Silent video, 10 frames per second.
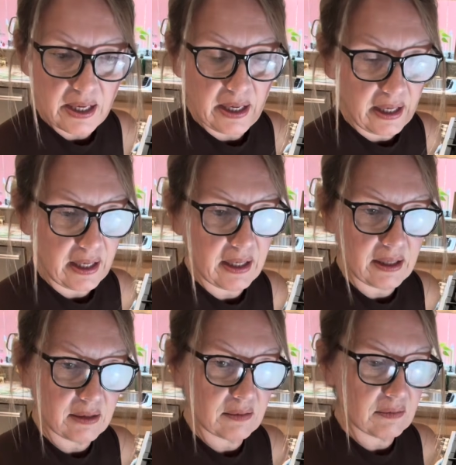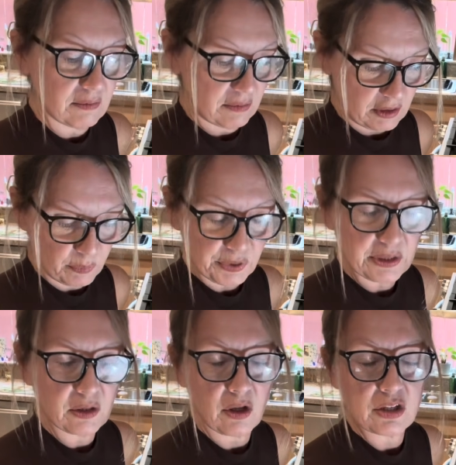and completely
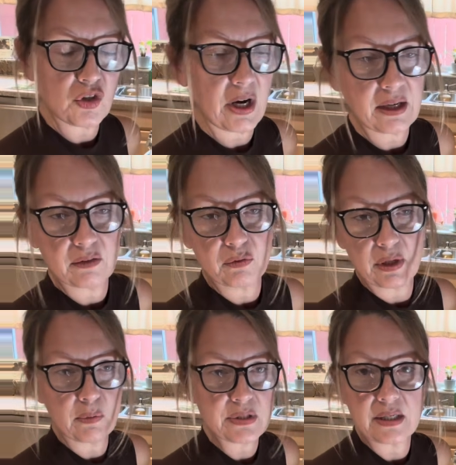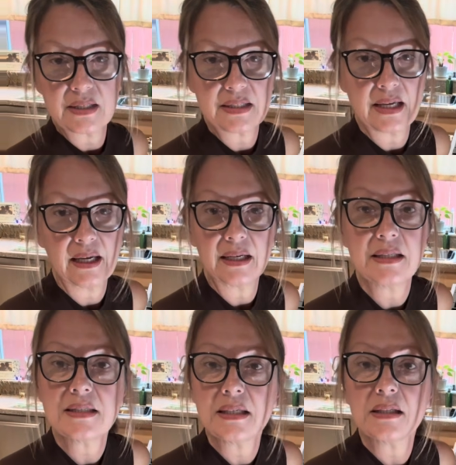lost track of what I was going to say. I didn't
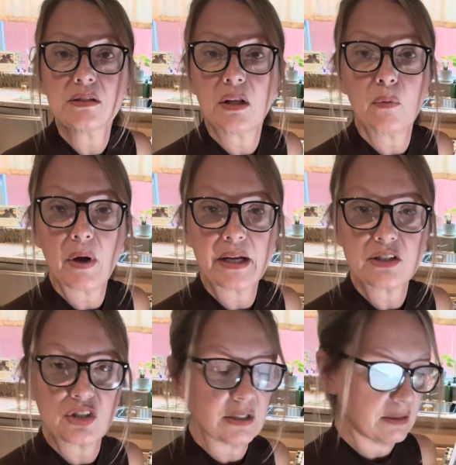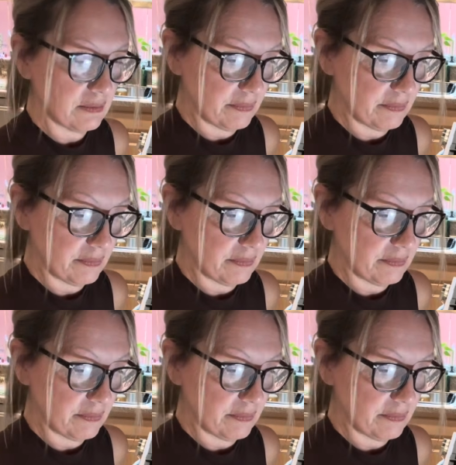see it till I watched it